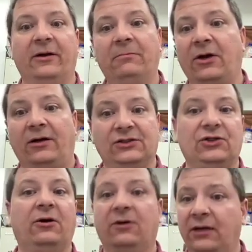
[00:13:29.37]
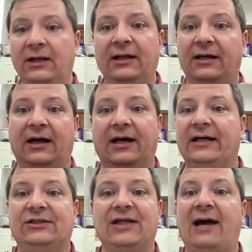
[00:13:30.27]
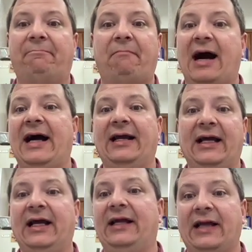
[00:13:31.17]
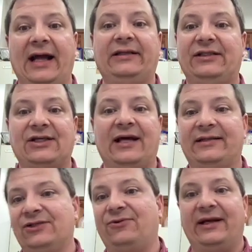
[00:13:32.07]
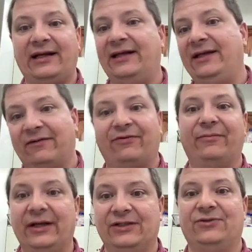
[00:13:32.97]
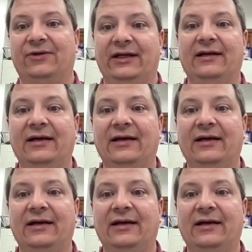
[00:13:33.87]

But also, it's not hey, Andy's got this great idea for ministry.